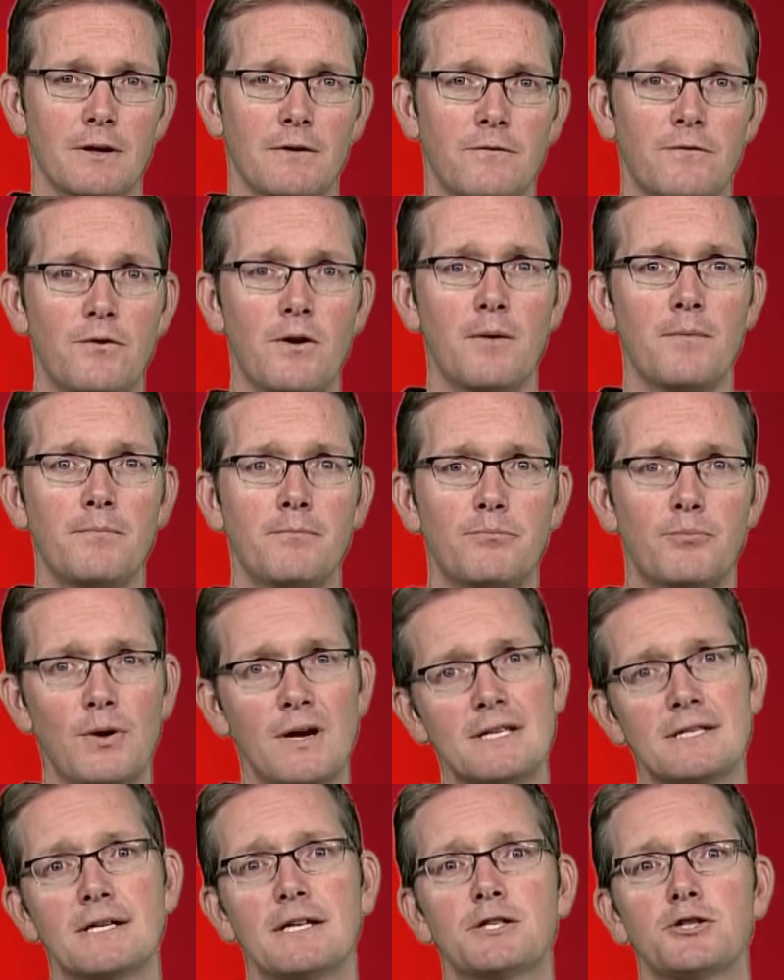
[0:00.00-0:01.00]
From
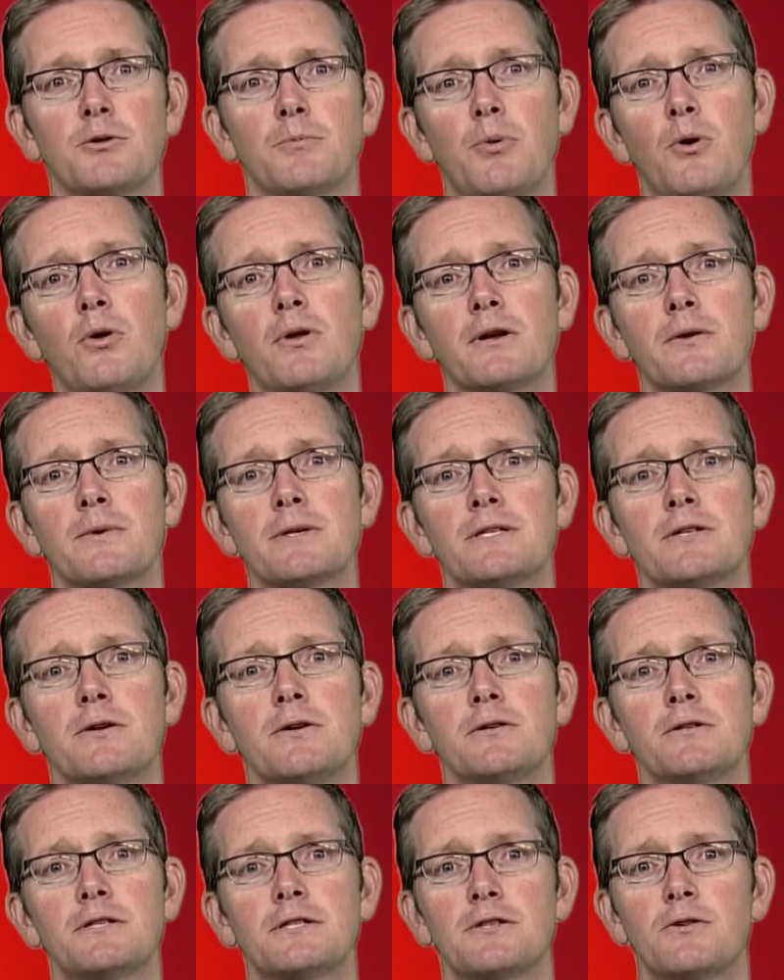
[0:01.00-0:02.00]
presidential polling
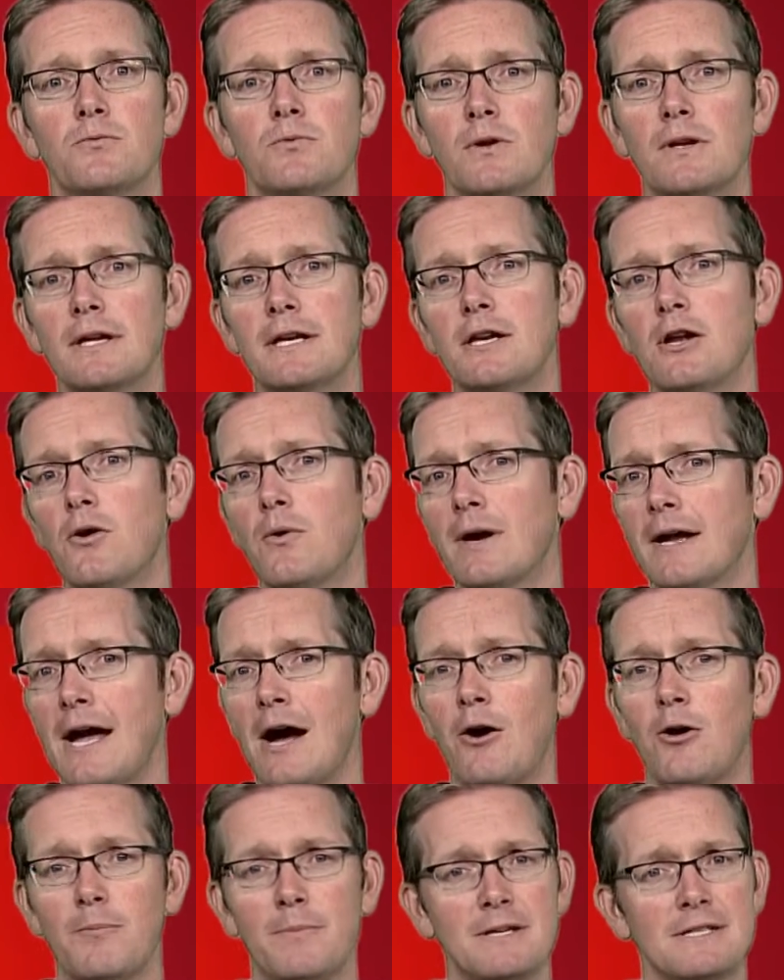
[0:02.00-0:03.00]
results to really knowing
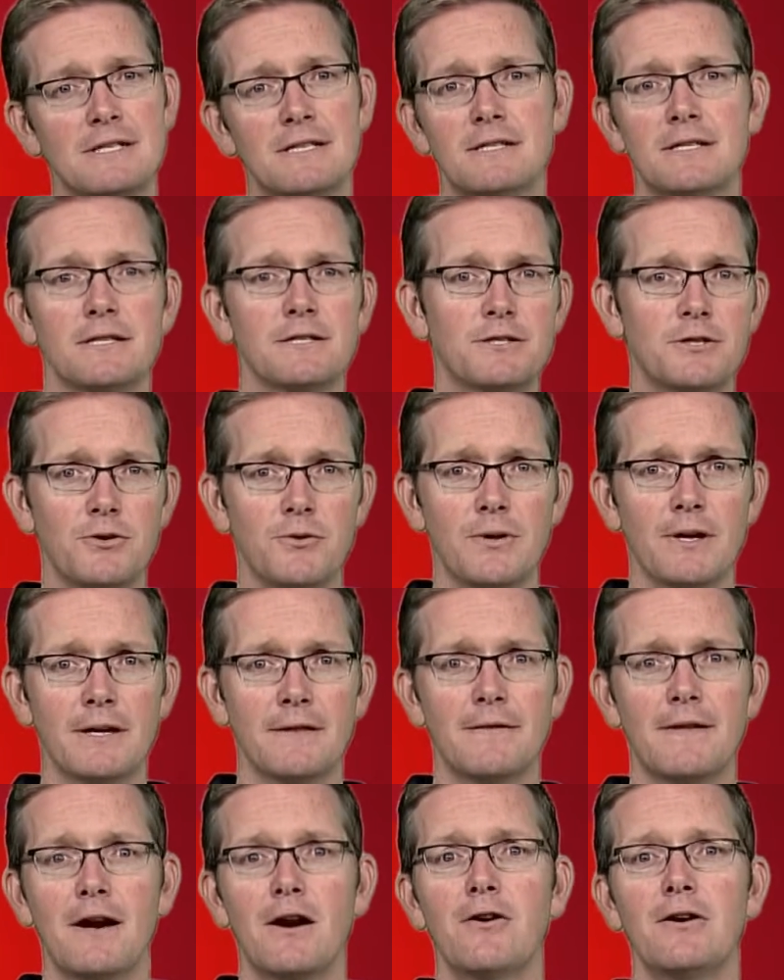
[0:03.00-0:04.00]
how a business is doing,
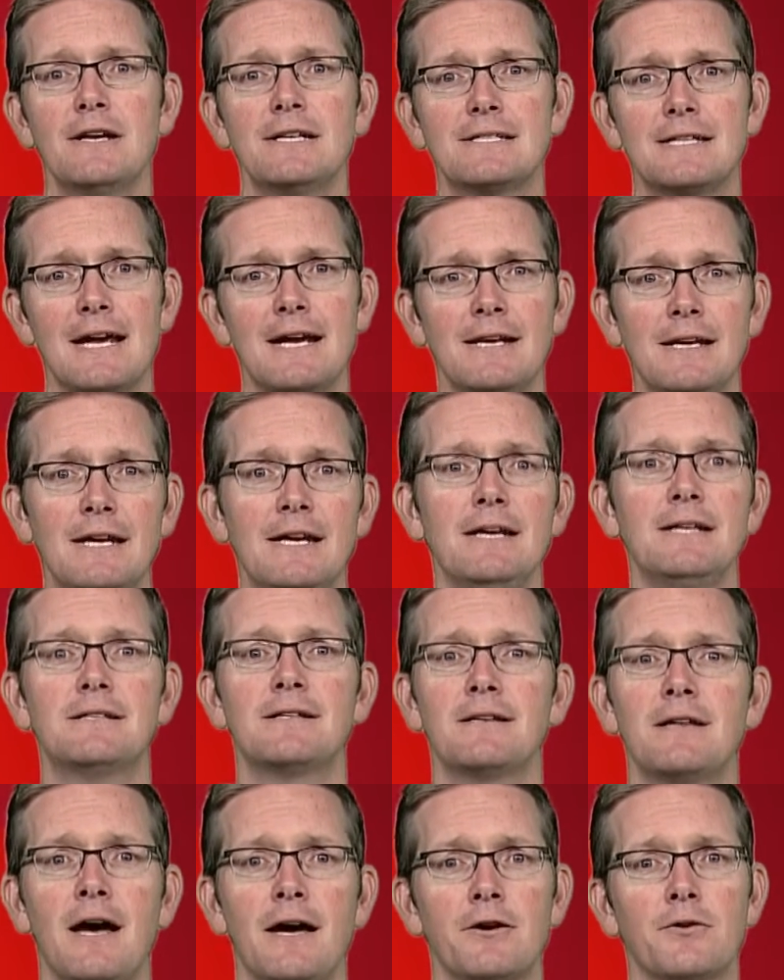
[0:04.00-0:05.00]
there is a need
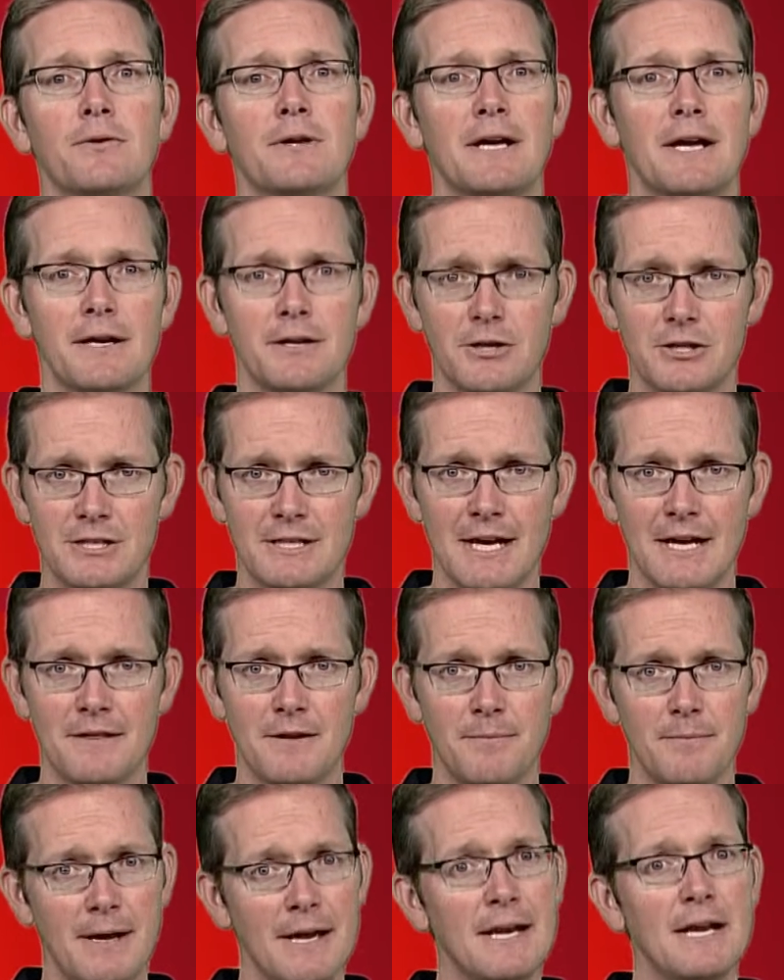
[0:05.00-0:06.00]
to not only understand the
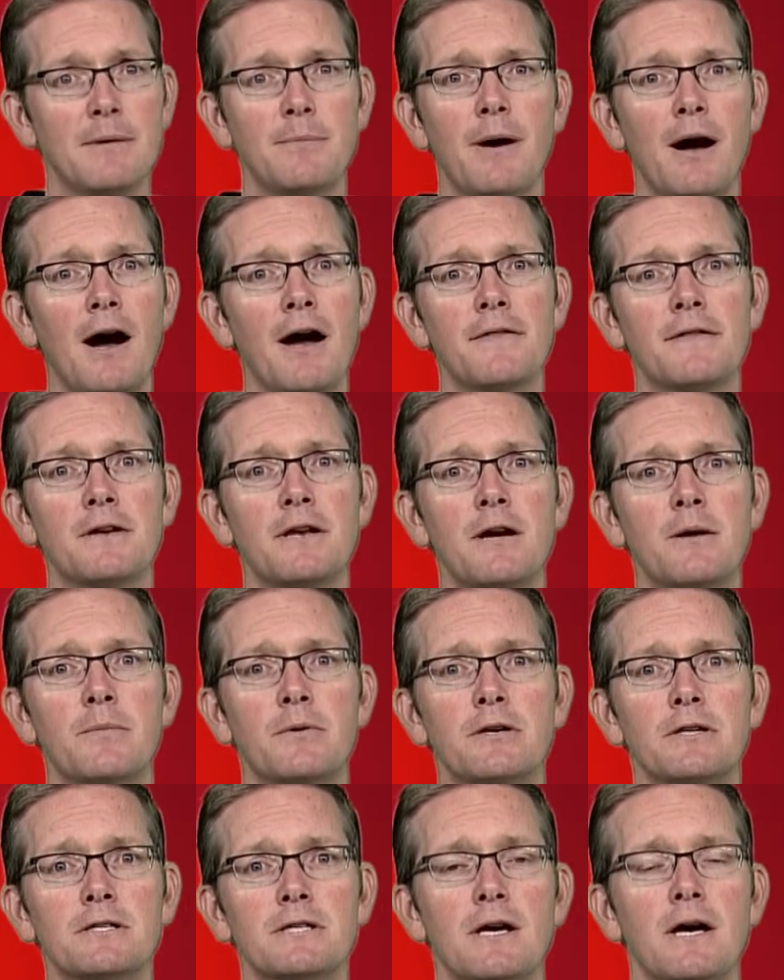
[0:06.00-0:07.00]
meaning behind the
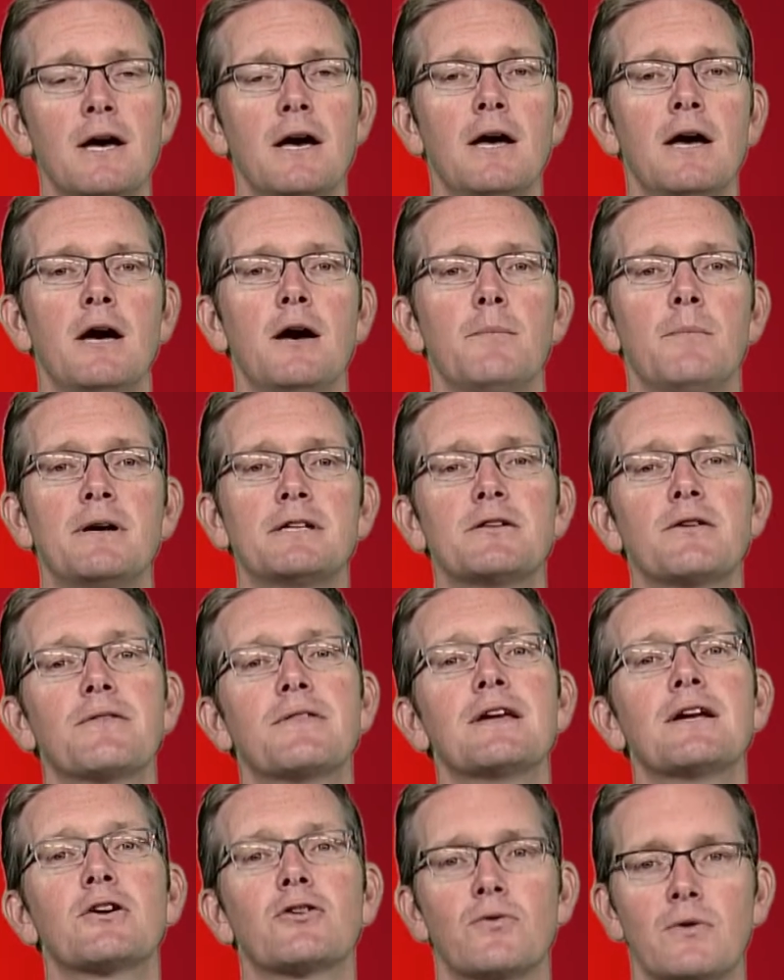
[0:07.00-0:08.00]
numbers, but to
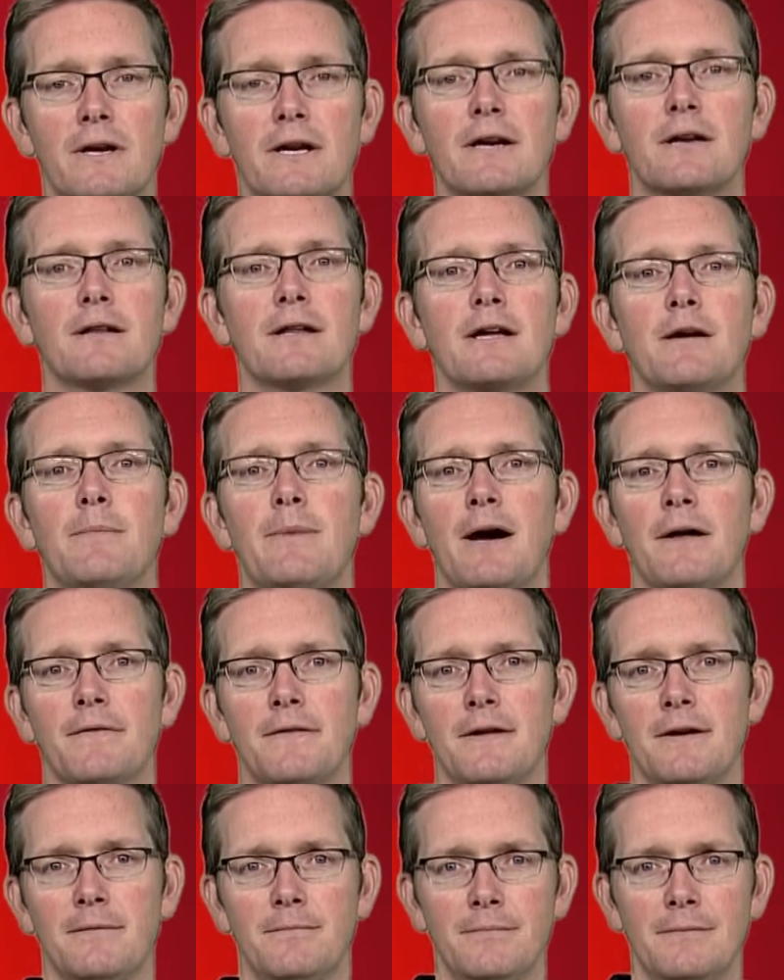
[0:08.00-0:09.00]
think critically about
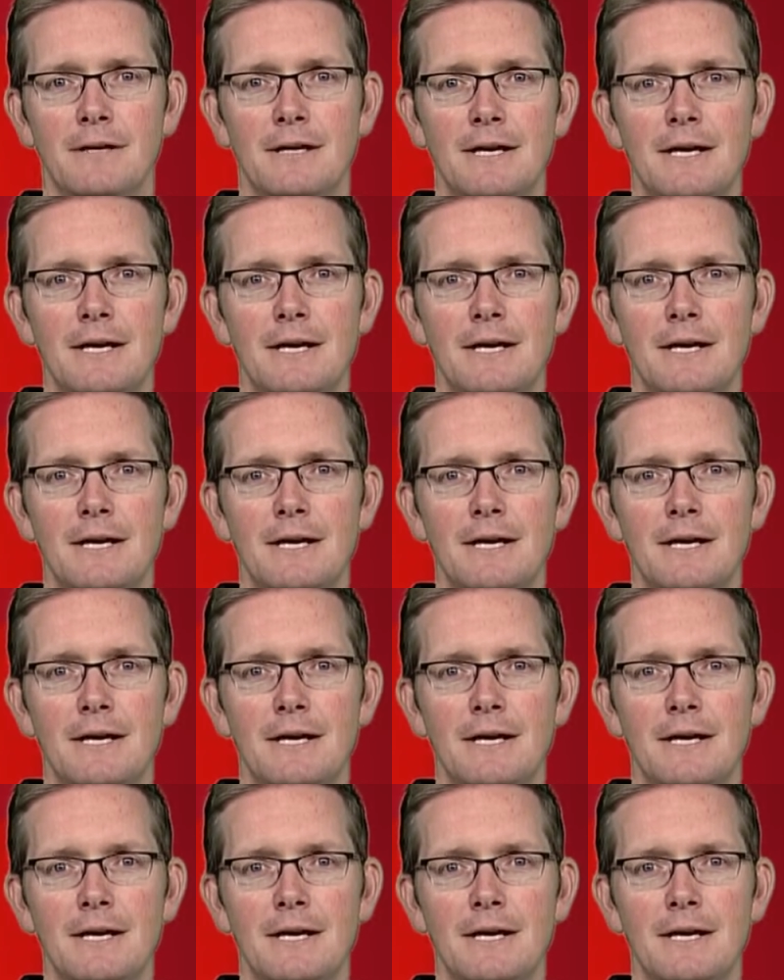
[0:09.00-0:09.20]
them.